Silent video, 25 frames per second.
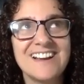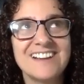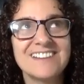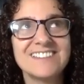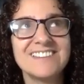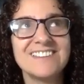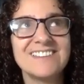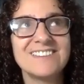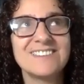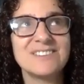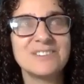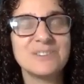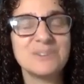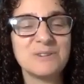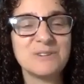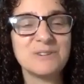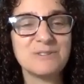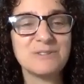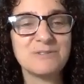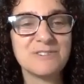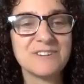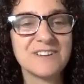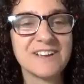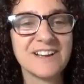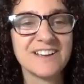these
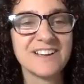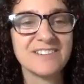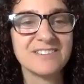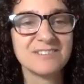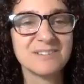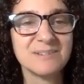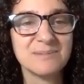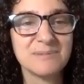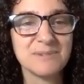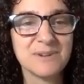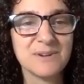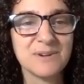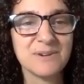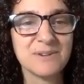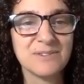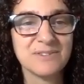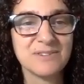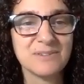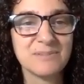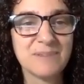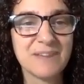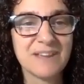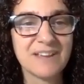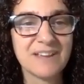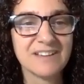gluten-free ice cream cones
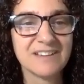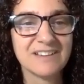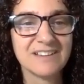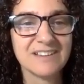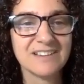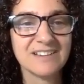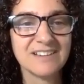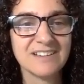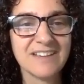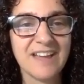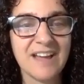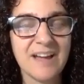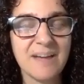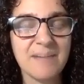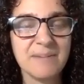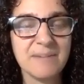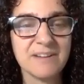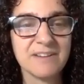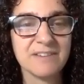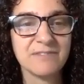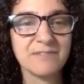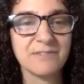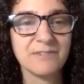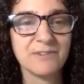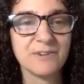in my
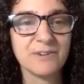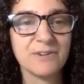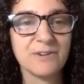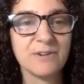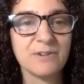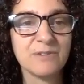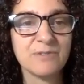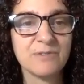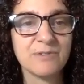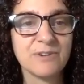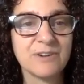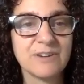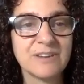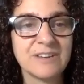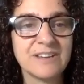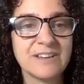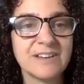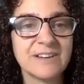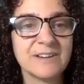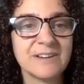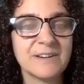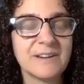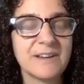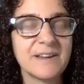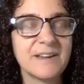cabinet for over a
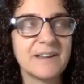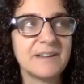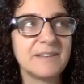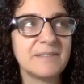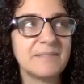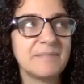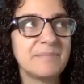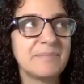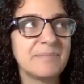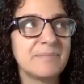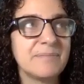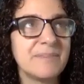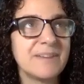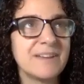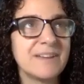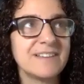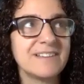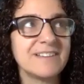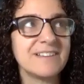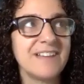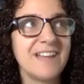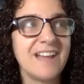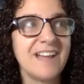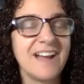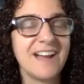year, and
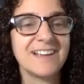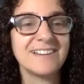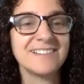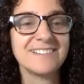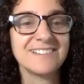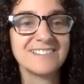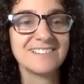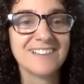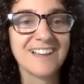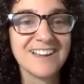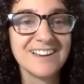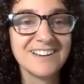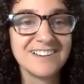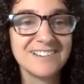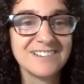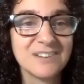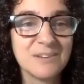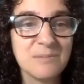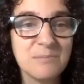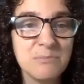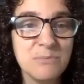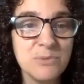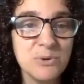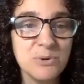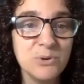I decided
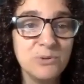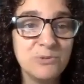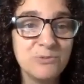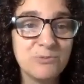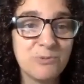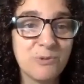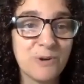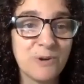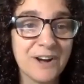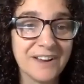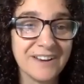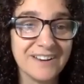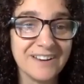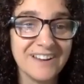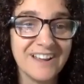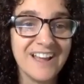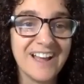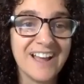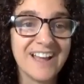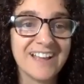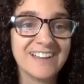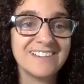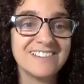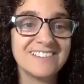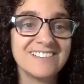to move one.
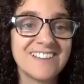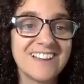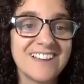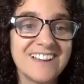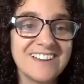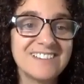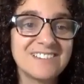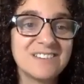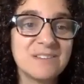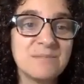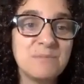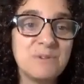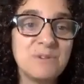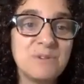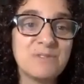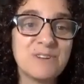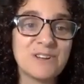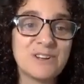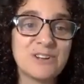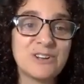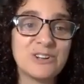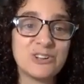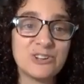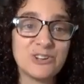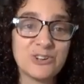I decided to move
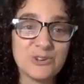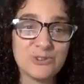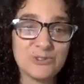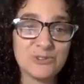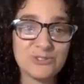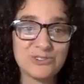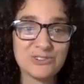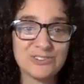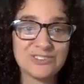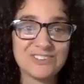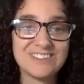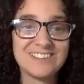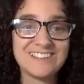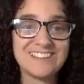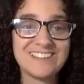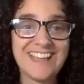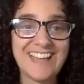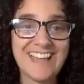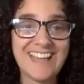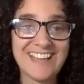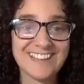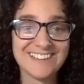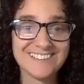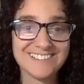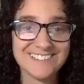it closer to the
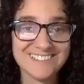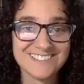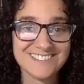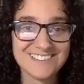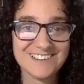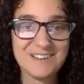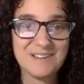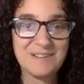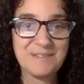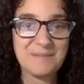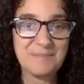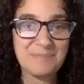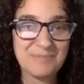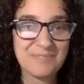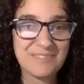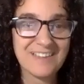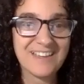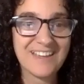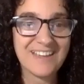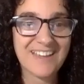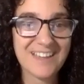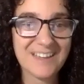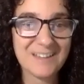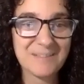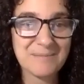edge.
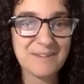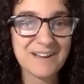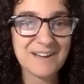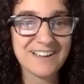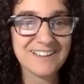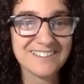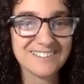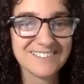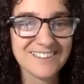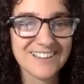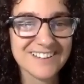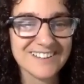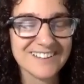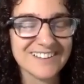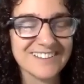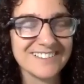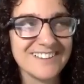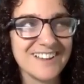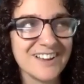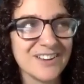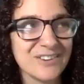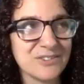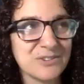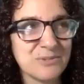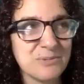And my son, he's
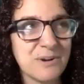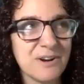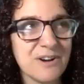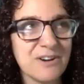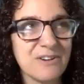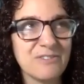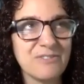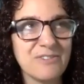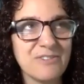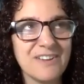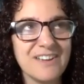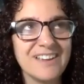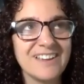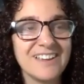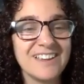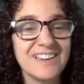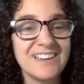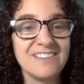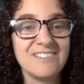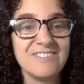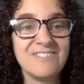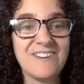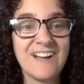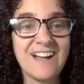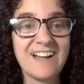now 12,
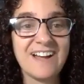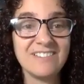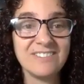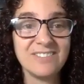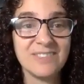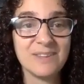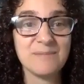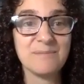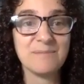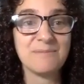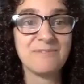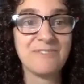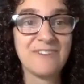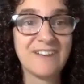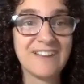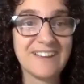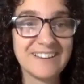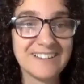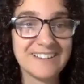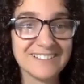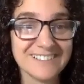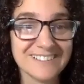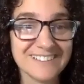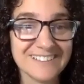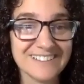he found them
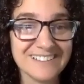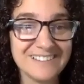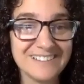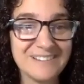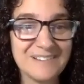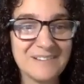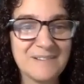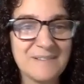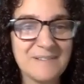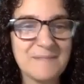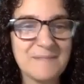finally.